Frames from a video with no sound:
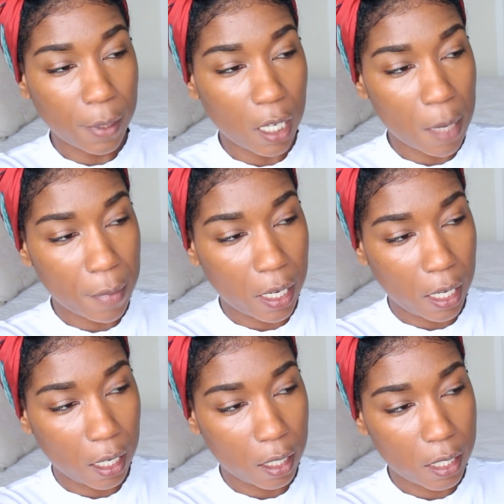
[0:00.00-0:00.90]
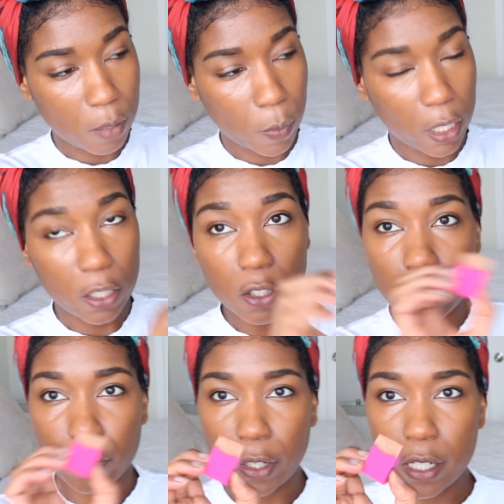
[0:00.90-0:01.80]
bit on my
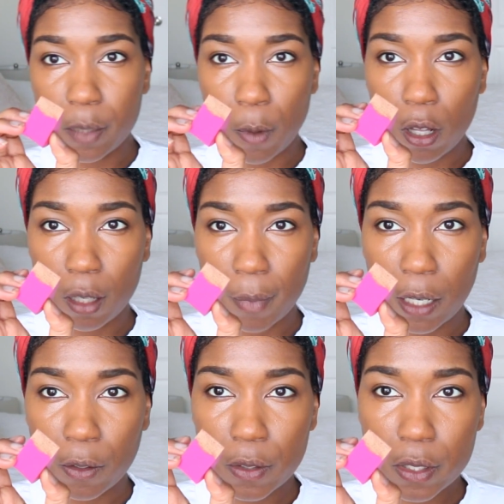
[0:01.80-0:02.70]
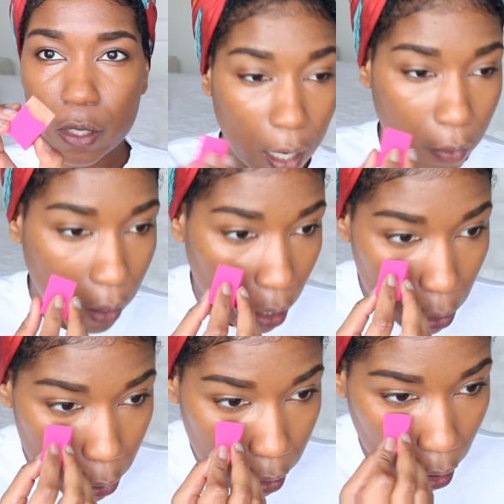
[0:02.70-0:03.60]
sponge, very small amount, and then I
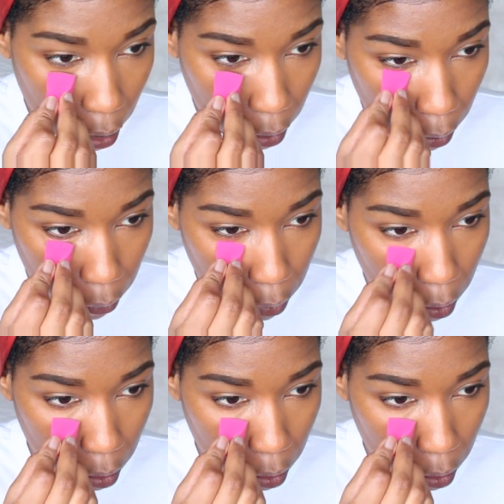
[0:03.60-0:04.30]
just kind of